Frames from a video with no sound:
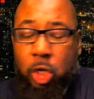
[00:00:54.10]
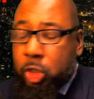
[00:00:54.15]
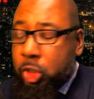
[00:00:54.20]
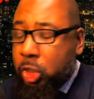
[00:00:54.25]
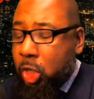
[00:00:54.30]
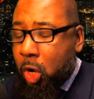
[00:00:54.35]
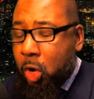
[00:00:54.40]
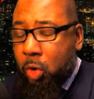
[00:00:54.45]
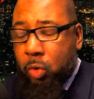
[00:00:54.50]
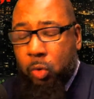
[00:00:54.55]

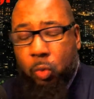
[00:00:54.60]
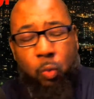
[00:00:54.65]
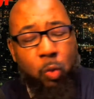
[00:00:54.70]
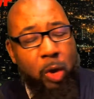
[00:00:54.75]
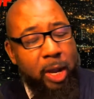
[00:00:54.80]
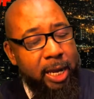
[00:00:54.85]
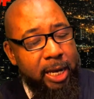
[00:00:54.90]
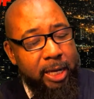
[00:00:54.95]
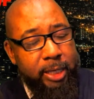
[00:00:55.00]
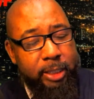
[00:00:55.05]
Don't
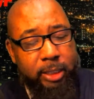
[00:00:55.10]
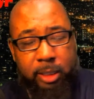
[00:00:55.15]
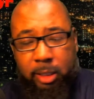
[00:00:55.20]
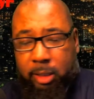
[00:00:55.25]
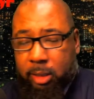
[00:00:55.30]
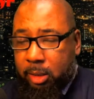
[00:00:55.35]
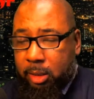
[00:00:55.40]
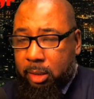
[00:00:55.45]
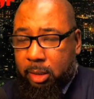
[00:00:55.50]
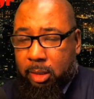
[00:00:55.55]
wait.
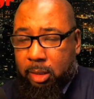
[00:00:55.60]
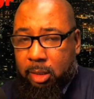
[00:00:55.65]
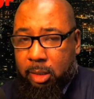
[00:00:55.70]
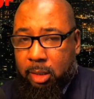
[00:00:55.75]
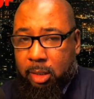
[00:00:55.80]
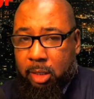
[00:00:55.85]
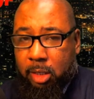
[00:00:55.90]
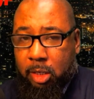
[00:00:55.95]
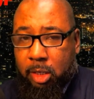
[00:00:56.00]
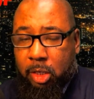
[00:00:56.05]

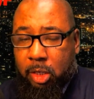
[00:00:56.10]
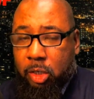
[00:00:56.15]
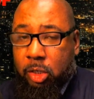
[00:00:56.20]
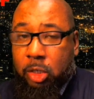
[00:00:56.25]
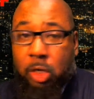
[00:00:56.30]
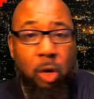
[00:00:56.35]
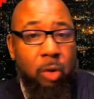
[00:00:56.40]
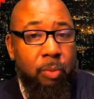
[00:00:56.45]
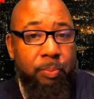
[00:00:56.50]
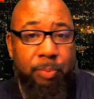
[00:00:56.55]

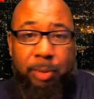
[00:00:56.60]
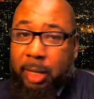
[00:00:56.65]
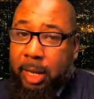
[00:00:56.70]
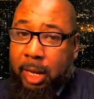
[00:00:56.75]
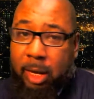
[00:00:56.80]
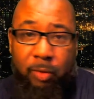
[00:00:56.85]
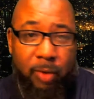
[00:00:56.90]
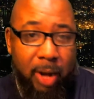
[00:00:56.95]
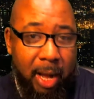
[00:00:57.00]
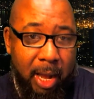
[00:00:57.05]
Don't play
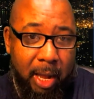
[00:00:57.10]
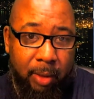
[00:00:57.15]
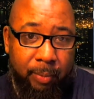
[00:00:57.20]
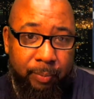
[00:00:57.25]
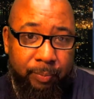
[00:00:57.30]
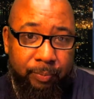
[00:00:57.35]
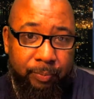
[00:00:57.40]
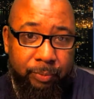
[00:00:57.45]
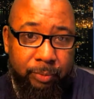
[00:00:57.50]
around.